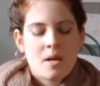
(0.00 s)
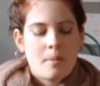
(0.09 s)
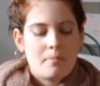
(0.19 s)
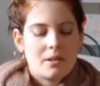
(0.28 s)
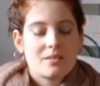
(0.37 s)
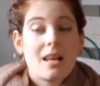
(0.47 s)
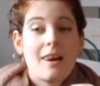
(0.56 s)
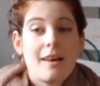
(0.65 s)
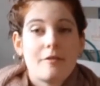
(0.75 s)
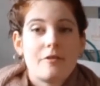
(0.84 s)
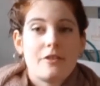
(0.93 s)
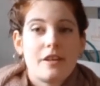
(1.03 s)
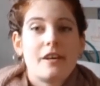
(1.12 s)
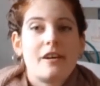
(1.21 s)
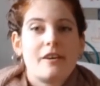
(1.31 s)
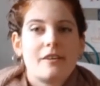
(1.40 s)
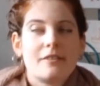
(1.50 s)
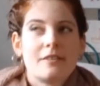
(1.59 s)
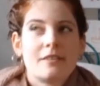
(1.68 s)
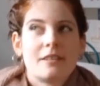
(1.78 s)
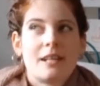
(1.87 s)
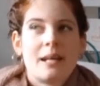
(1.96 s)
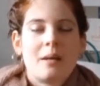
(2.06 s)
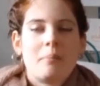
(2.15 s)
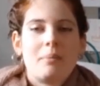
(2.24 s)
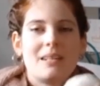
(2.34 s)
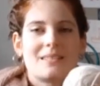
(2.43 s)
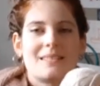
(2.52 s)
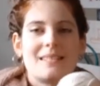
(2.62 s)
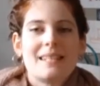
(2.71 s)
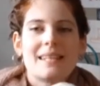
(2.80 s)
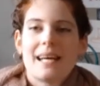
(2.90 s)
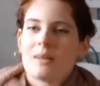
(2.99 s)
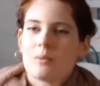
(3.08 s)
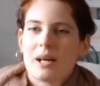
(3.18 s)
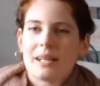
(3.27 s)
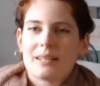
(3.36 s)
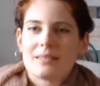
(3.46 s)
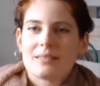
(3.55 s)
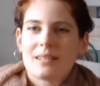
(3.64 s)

because I love the yarn, but it's DK weight,